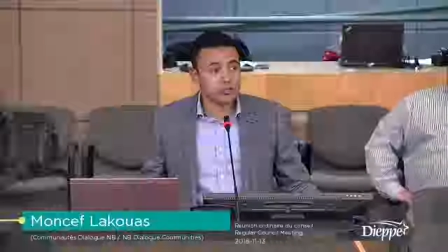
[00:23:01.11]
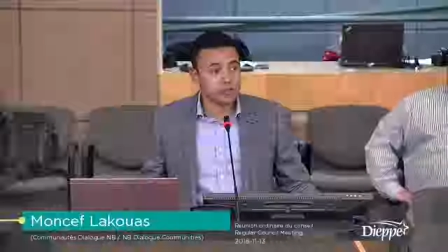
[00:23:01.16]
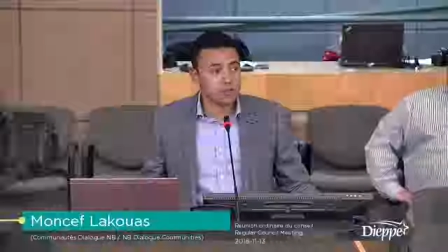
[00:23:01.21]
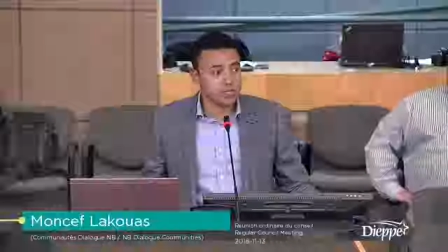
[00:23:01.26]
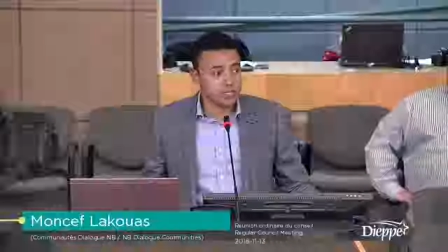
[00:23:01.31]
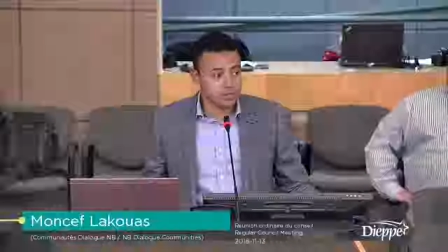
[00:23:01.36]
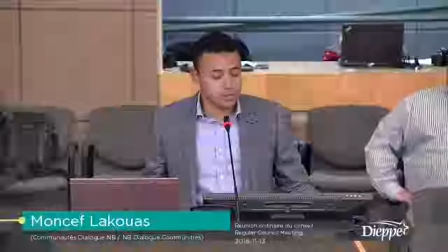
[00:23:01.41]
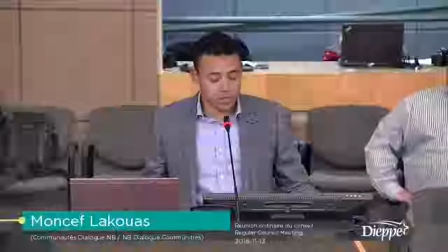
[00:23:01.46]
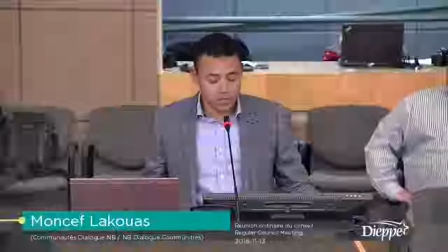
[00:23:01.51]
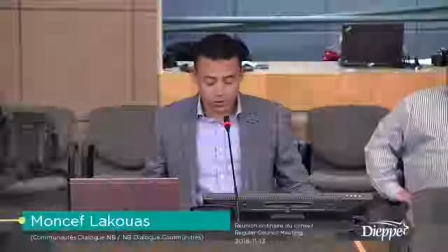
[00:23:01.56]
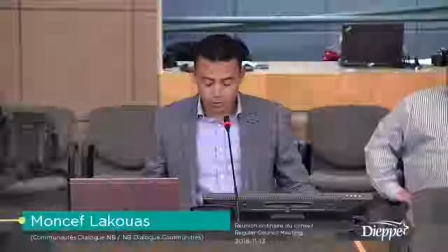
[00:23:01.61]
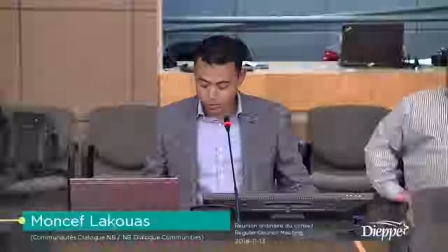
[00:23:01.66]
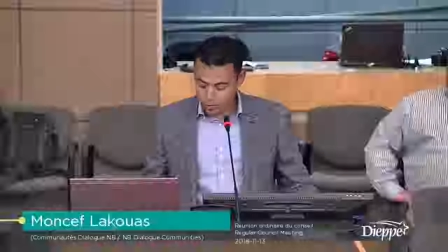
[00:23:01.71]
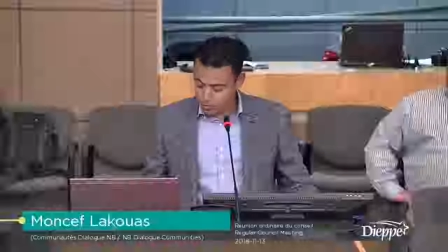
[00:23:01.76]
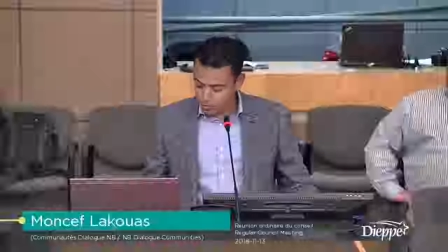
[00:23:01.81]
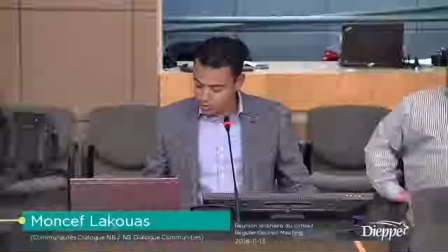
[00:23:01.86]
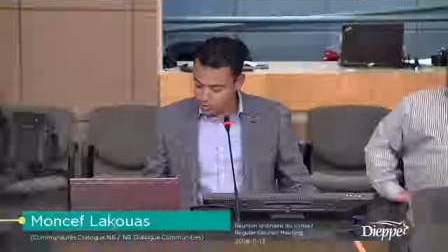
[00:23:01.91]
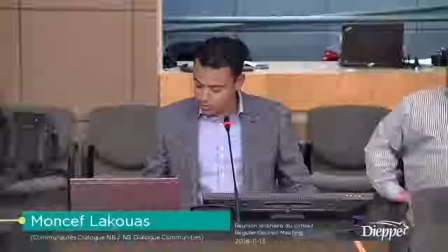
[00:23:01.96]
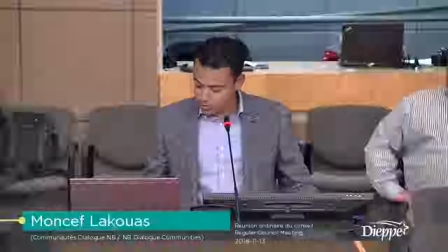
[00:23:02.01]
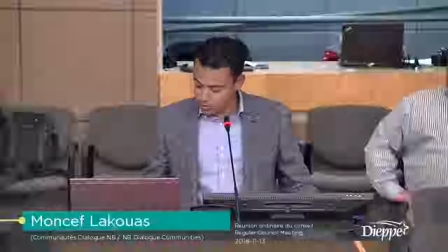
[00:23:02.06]
first of
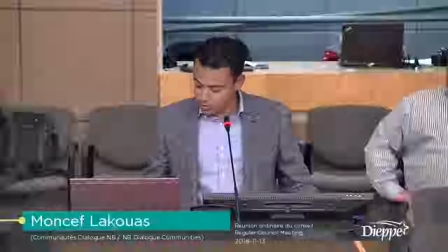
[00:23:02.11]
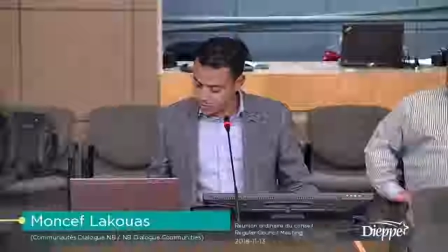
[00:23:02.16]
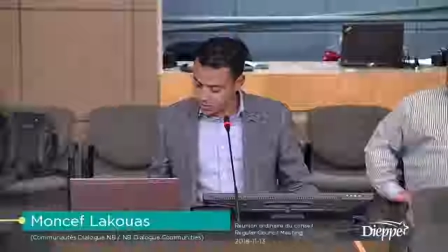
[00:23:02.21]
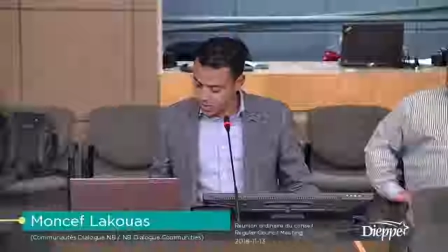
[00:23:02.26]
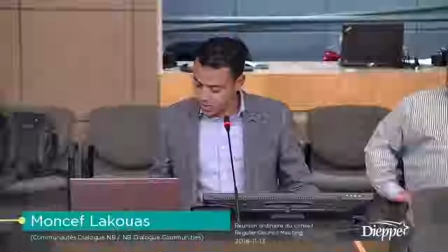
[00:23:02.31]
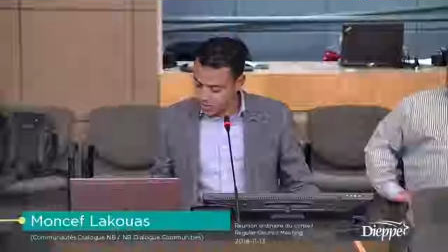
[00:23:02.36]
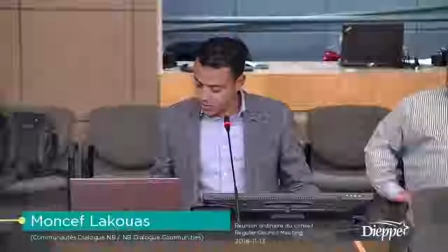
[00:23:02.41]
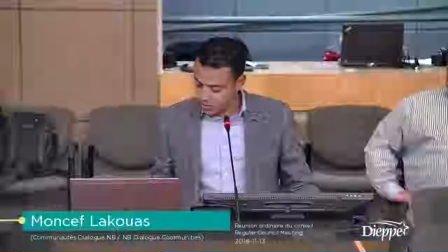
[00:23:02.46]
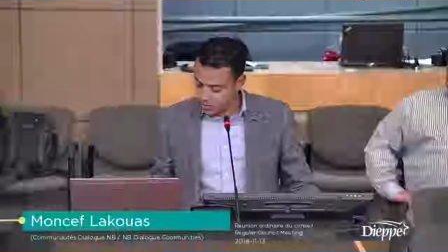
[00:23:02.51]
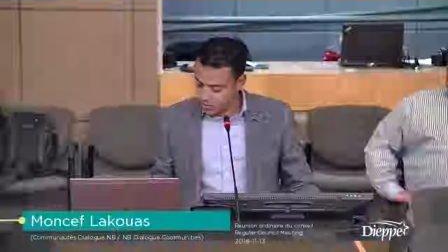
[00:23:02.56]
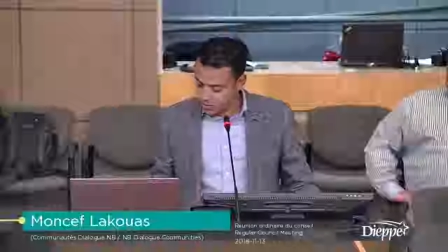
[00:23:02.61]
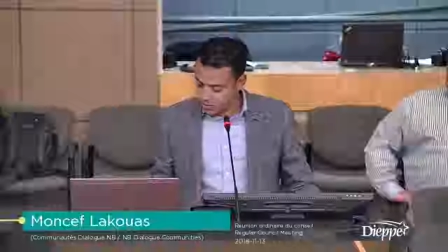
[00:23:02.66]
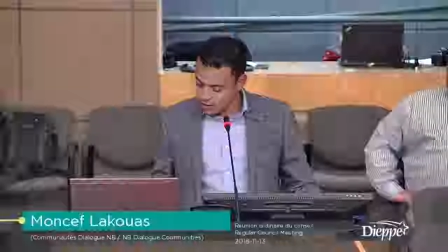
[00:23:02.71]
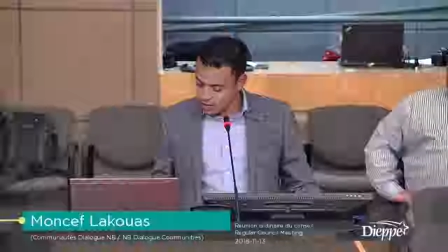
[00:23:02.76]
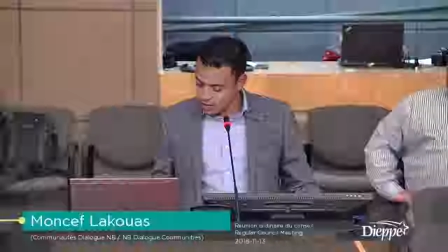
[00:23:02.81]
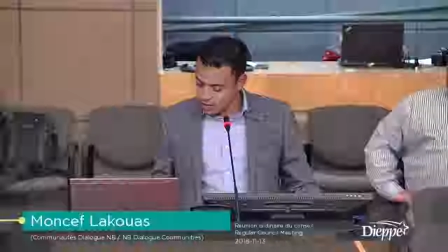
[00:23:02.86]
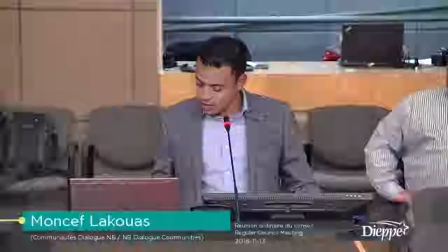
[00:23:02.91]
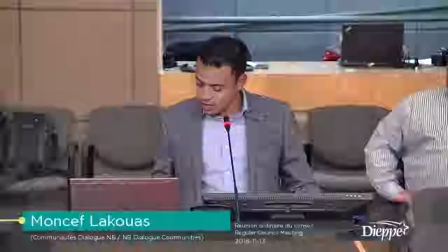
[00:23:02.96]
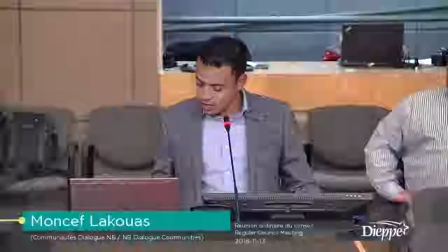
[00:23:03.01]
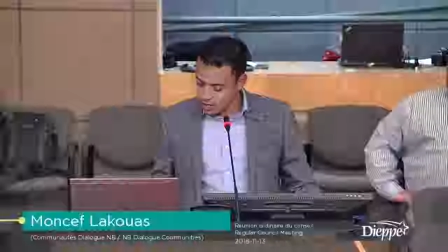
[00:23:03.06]
all,
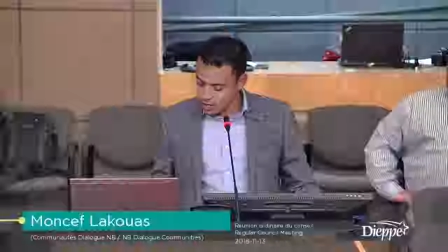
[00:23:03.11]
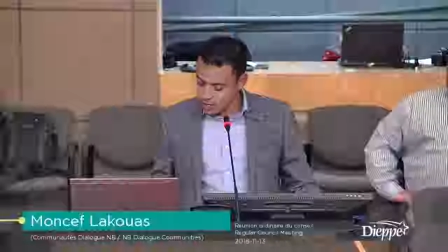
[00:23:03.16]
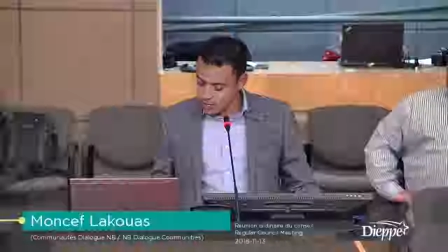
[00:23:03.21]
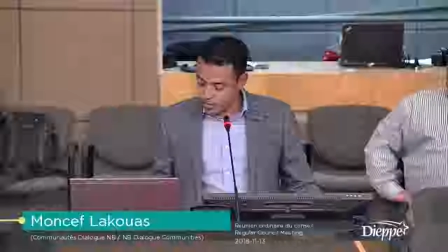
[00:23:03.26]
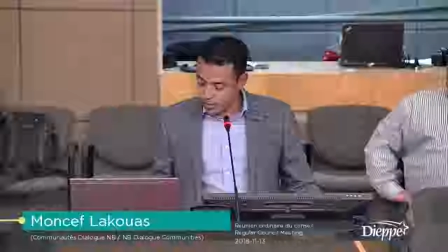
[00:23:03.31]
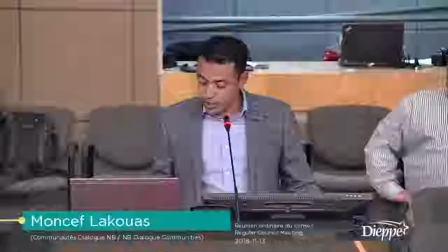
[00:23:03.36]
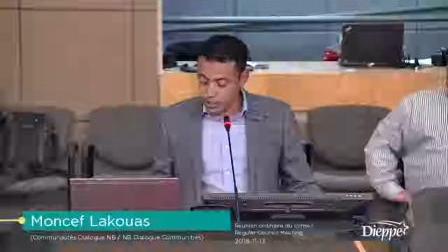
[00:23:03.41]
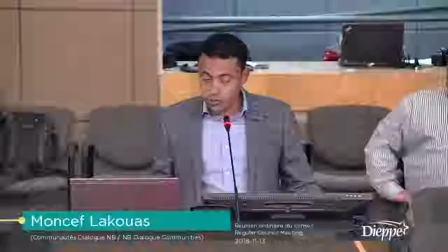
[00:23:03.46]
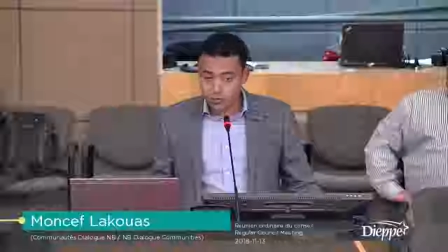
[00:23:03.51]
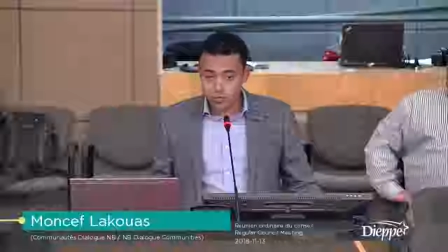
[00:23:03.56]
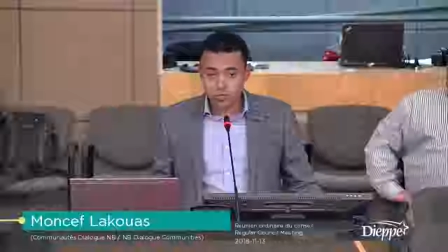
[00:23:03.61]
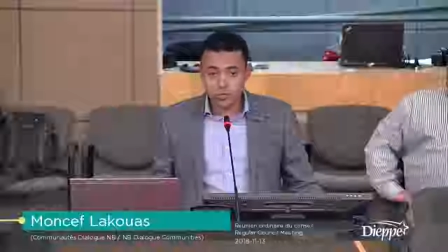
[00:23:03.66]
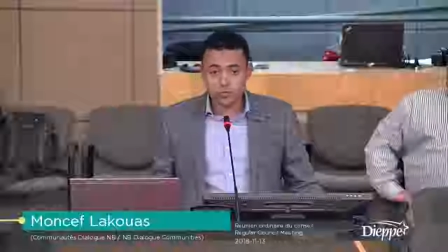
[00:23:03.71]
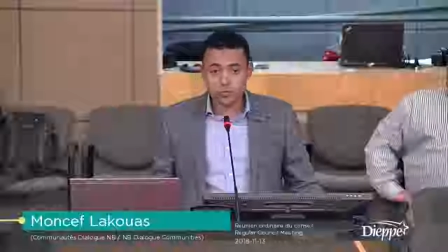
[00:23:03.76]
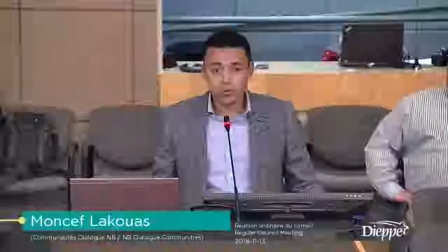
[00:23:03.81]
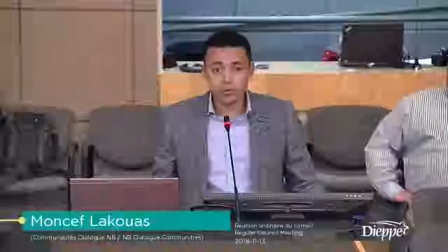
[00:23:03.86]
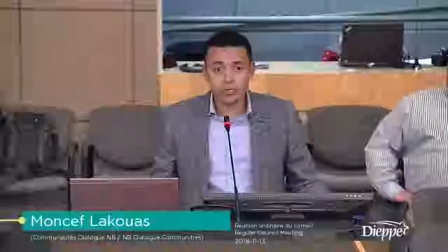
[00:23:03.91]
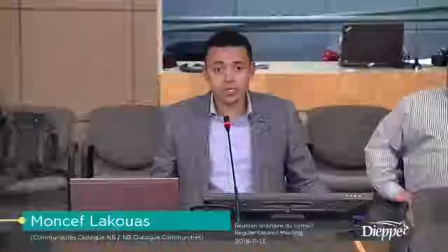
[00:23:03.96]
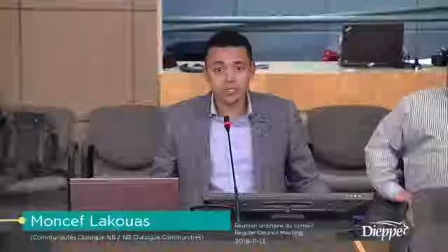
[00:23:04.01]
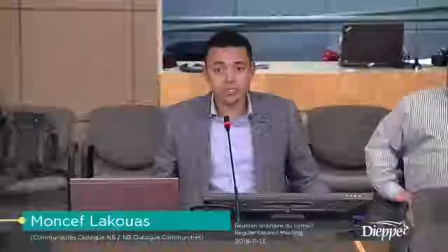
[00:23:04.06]
thanks to the
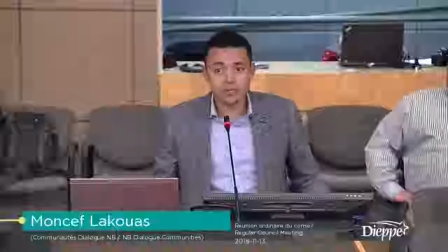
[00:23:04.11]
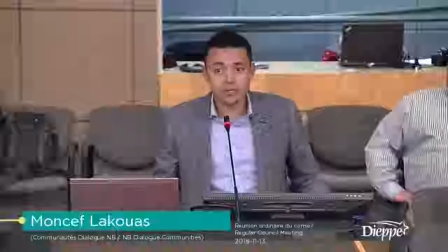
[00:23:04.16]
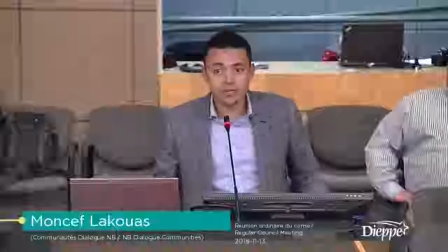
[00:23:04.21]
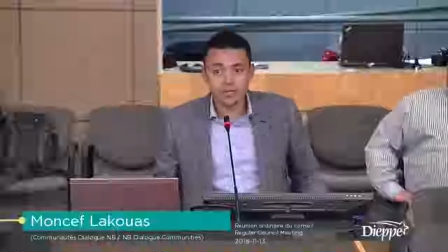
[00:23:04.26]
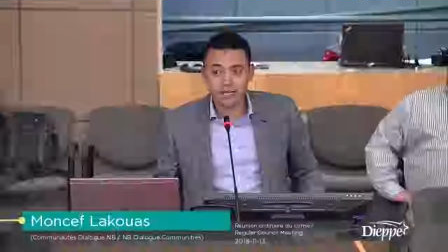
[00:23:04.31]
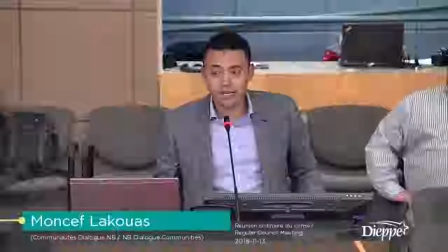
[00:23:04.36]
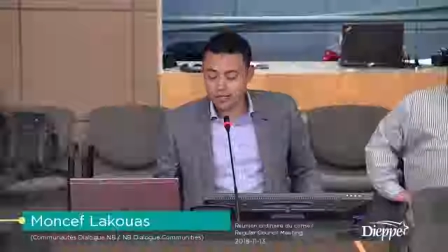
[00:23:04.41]
Municipal Council,